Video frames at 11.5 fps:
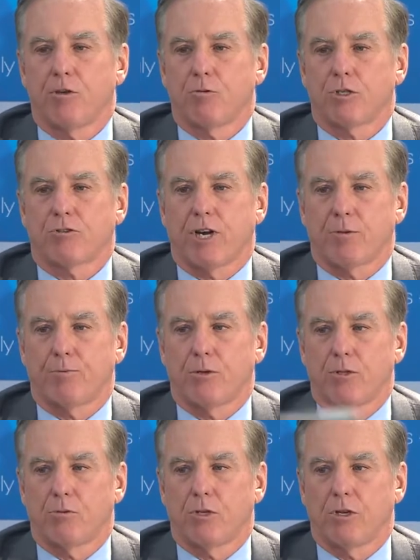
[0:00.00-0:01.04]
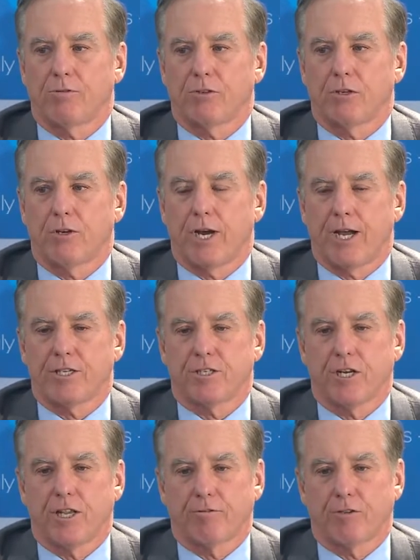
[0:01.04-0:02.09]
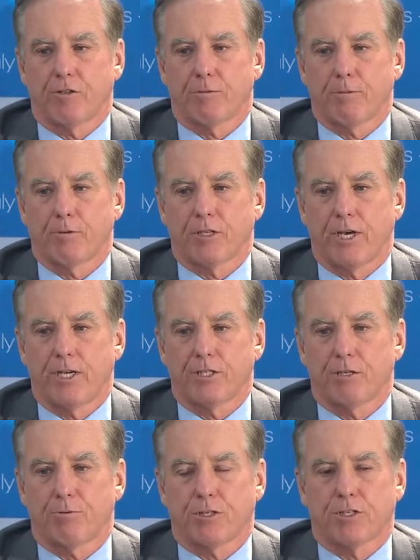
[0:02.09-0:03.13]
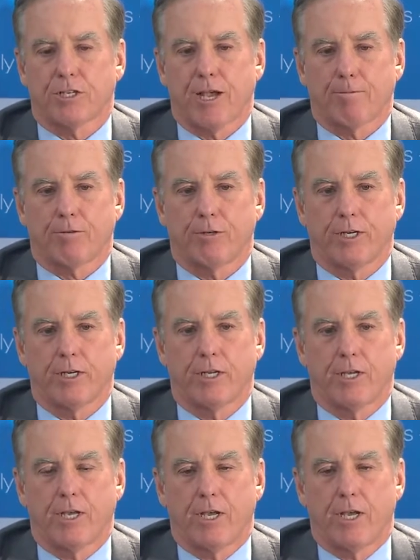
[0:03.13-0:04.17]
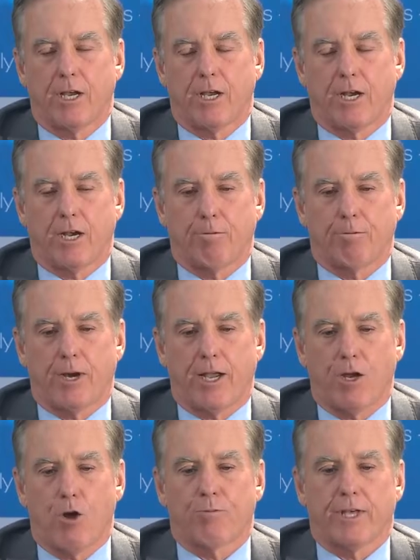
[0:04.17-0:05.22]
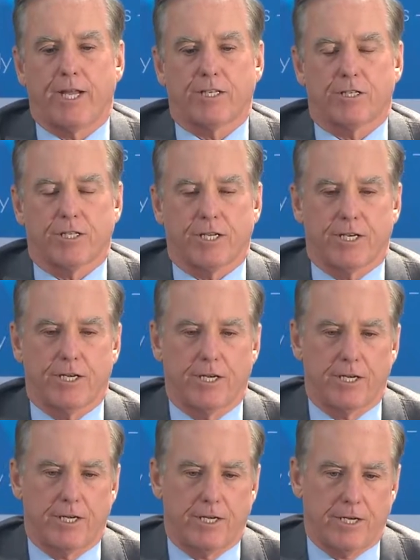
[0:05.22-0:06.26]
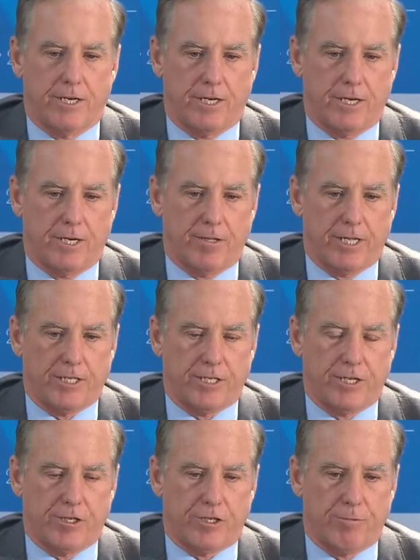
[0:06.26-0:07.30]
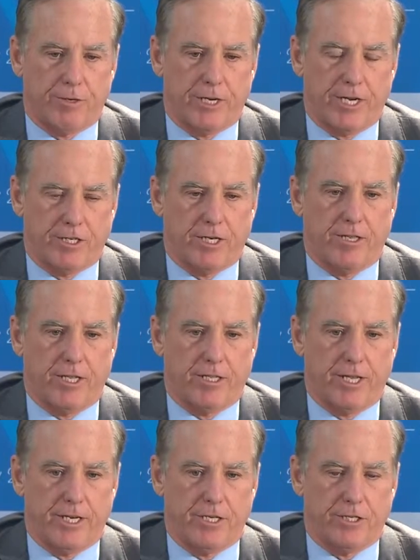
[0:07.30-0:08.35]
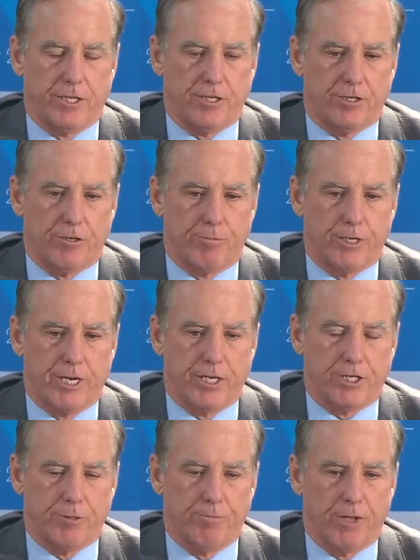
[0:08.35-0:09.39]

was trying to pull the wool over her eyes and a lot of other people's eyes, she put a stop to it. I hope that's the interpretation. I think that is the interpretation.